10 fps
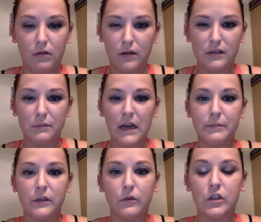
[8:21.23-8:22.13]

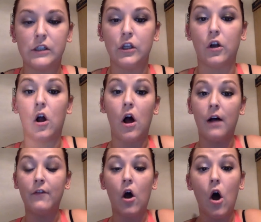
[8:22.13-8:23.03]
sometimes it will just look
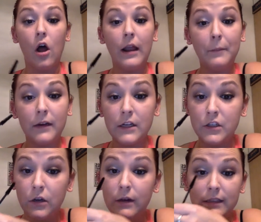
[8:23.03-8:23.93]
off, all I'm going to
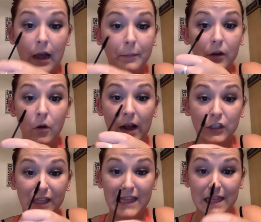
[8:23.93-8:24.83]
do is I'm going to go
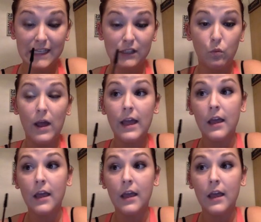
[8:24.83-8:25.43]
actually this way